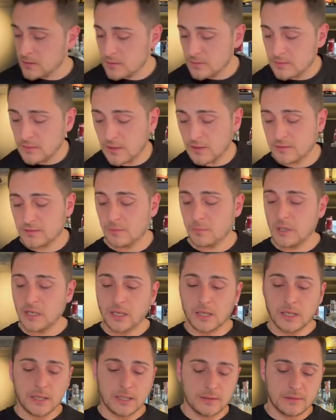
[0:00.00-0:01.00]
30
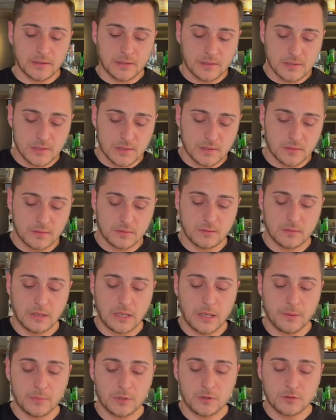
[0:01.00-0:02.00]
milliliters
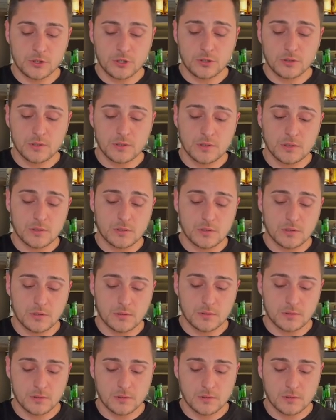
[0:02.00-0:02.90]
lemon juice